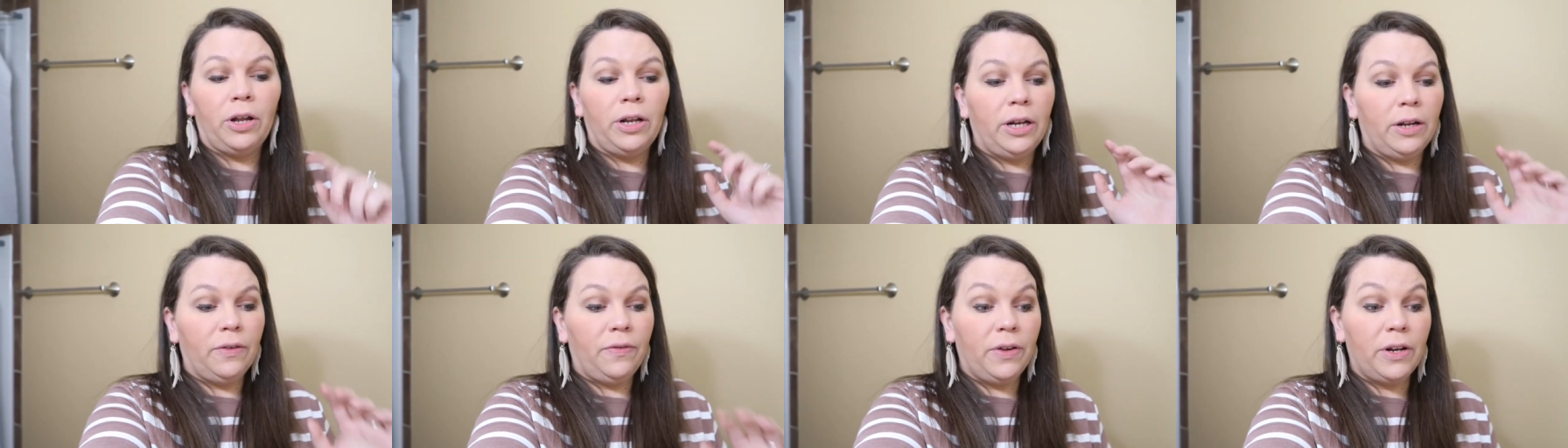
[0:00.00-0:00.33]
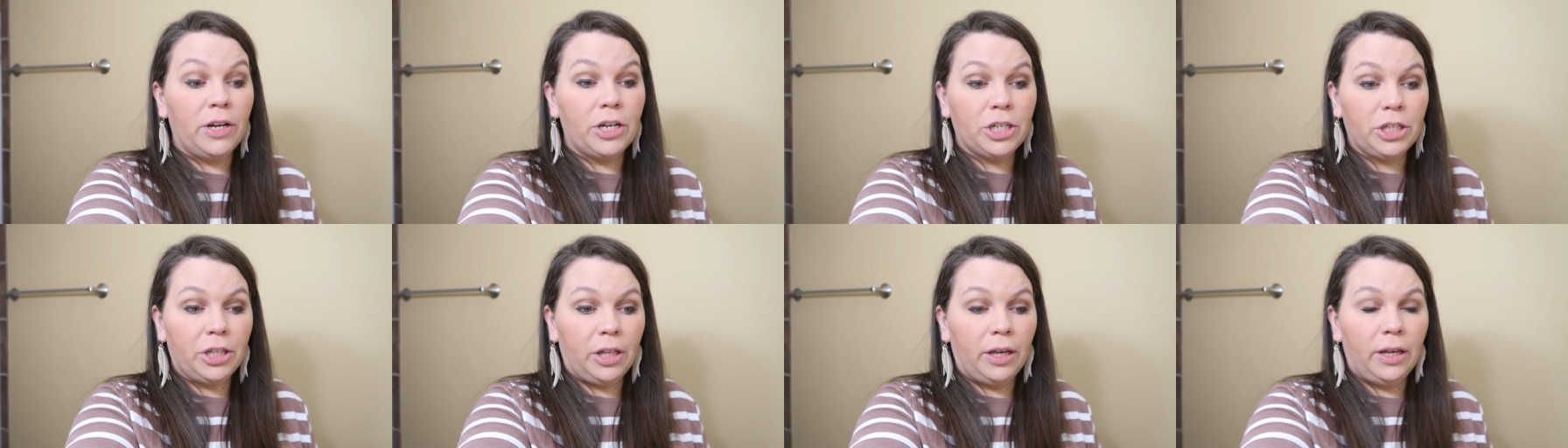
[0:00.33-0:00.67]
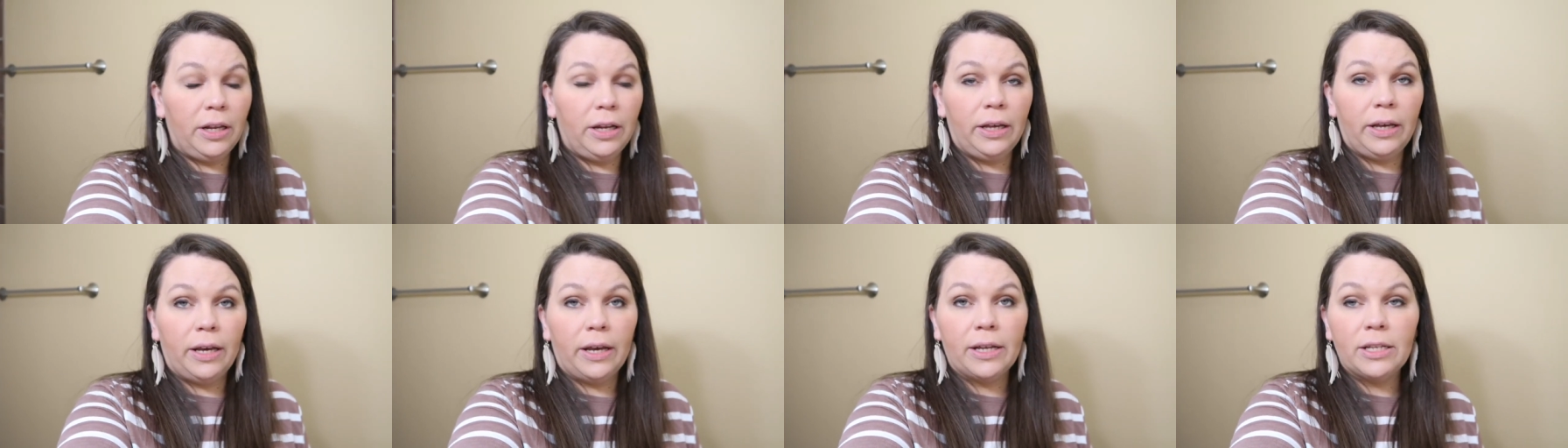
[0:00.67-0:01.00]
I need to finish
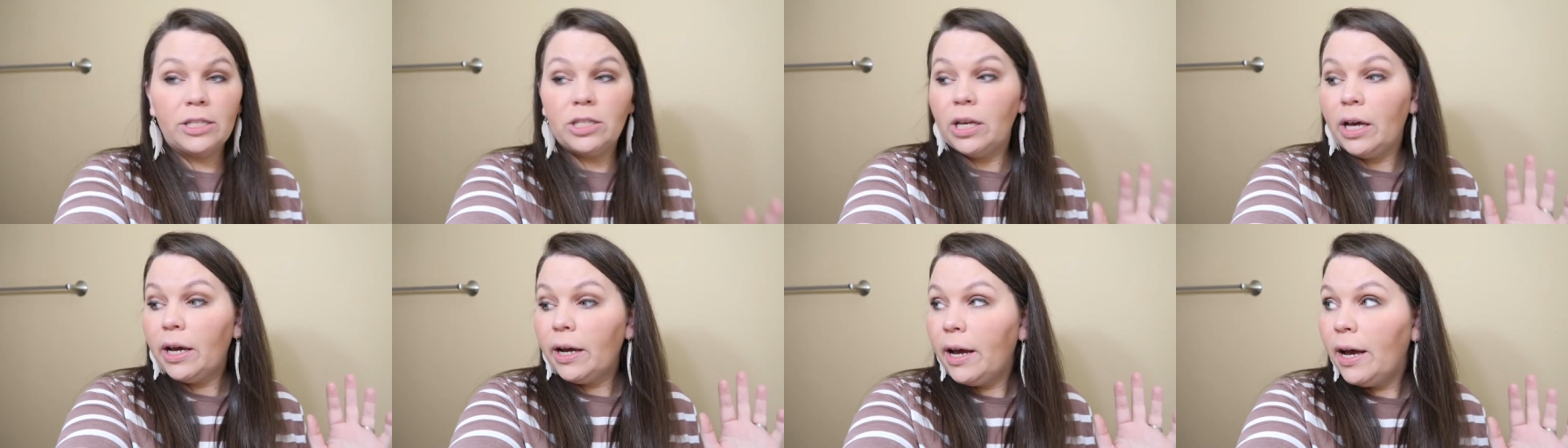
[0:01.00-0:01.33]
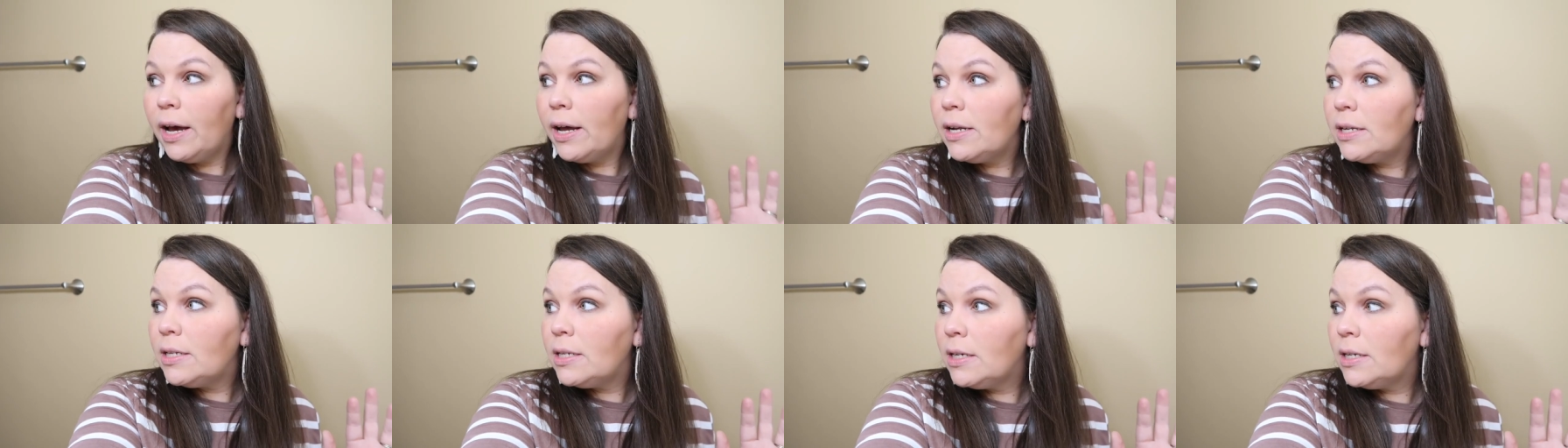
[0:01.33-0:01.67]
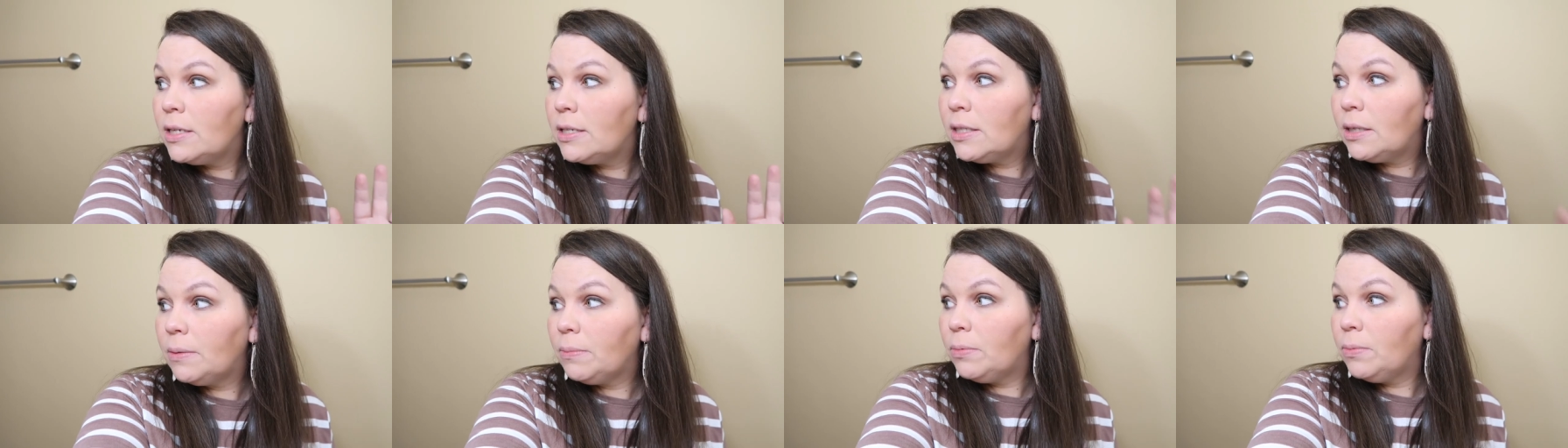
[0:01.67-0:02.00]
cleaning it. So I got
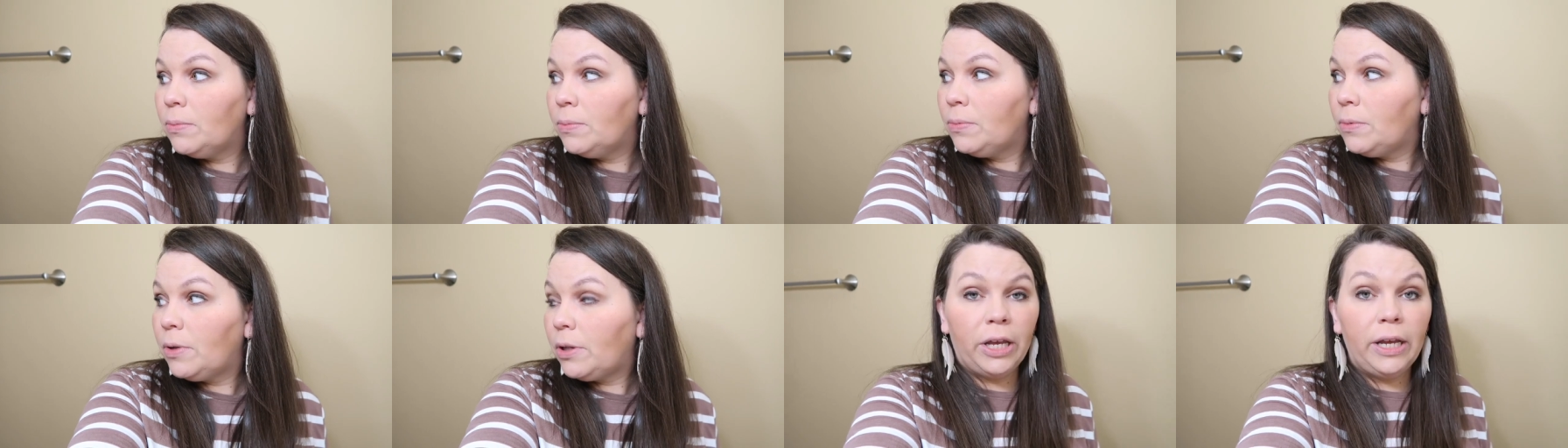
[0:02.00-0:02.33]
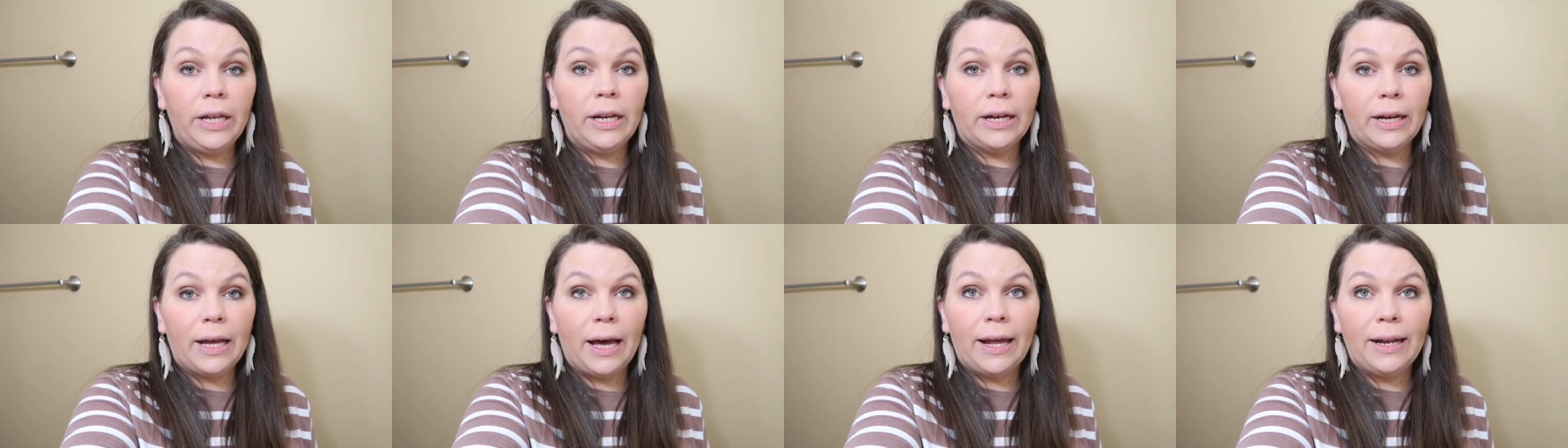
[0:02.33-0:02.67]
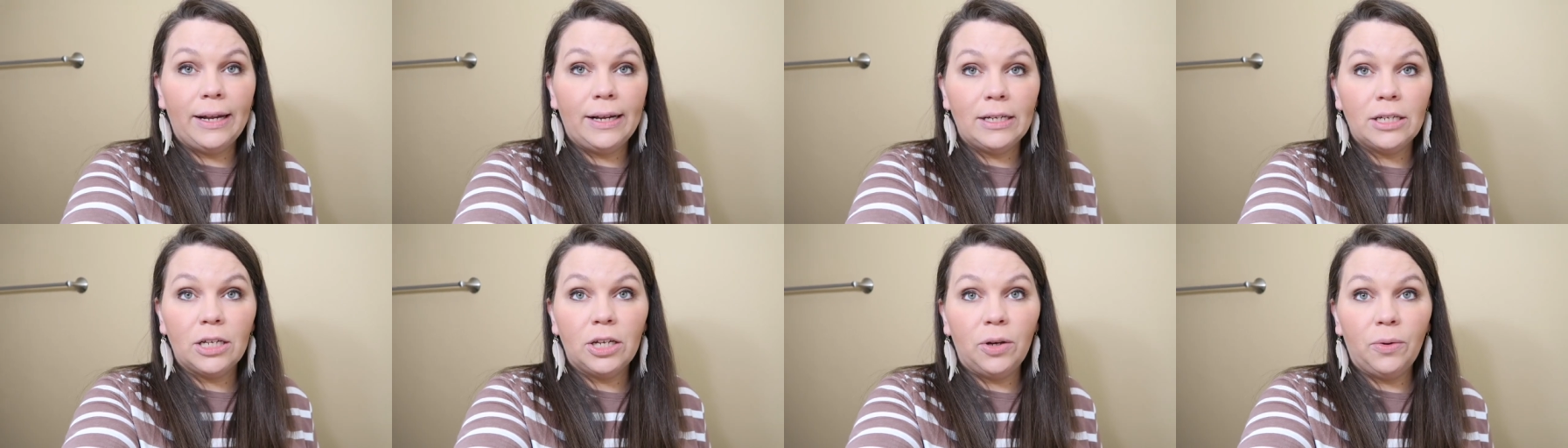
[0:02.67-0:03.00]
some cleaning
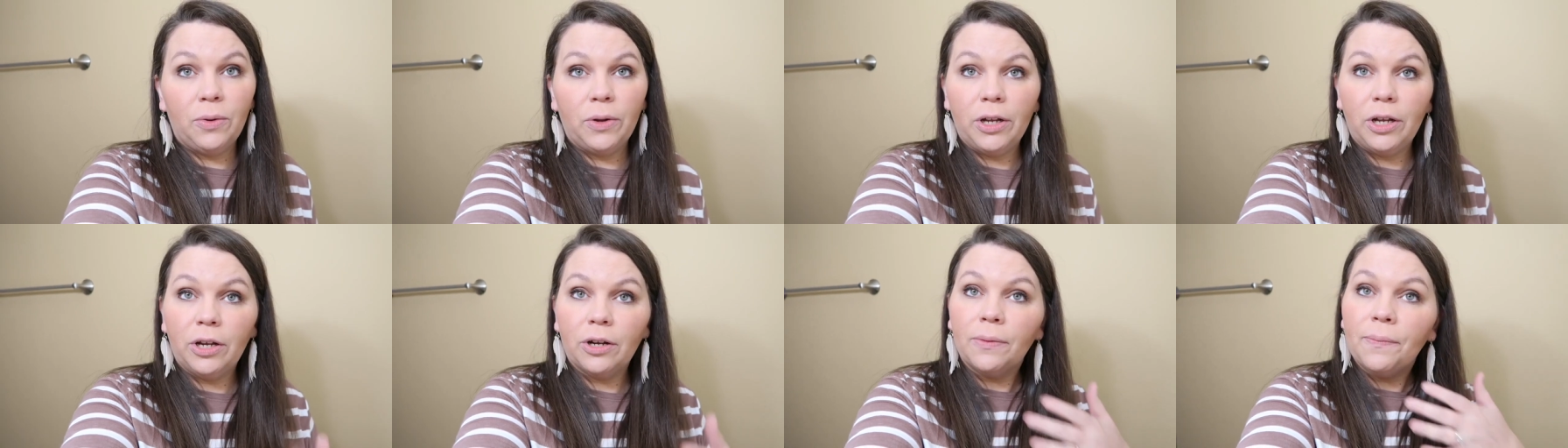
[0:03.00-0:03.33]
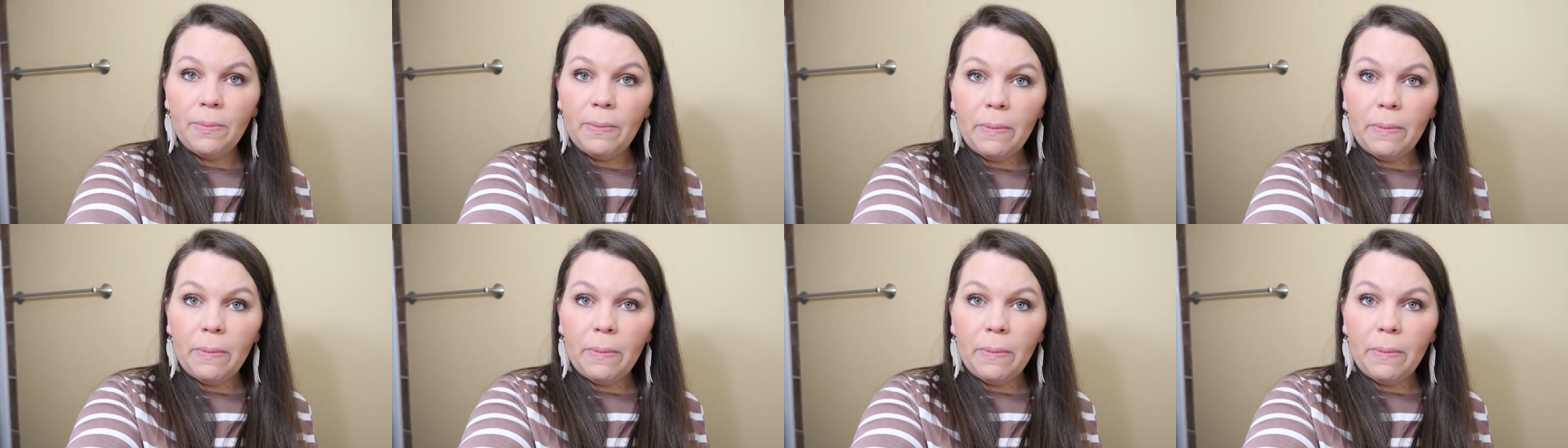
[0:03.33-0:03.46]
I need to do in here.